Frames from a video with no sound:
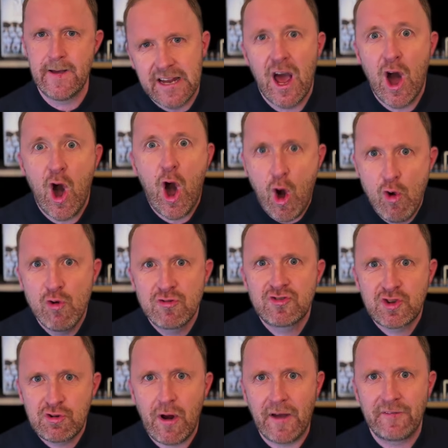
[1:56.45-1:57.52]
At Old
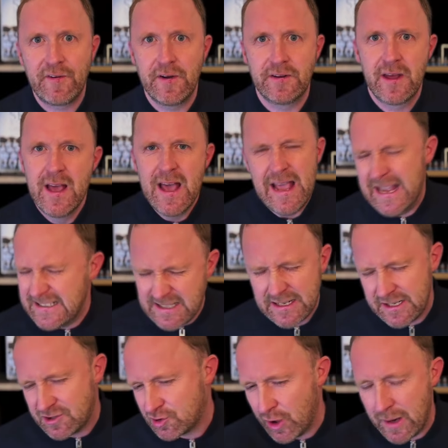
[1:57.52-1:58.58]
Trafford, he did
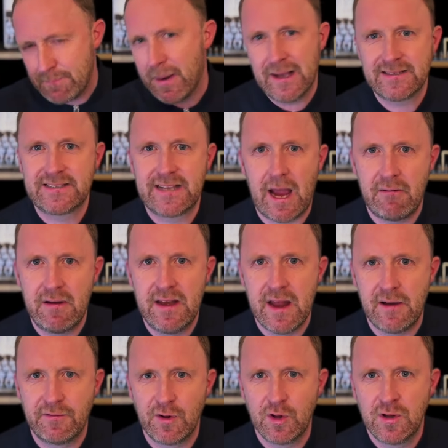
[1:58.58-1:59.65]
his trick past Gary
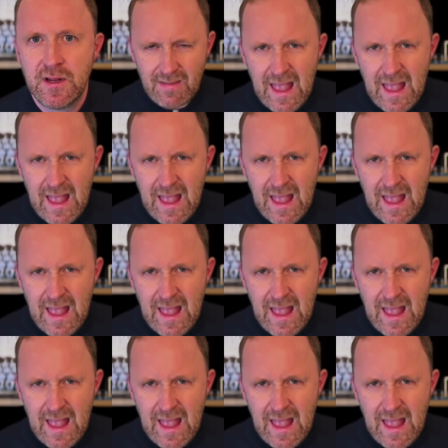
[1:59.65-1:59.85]
Neville,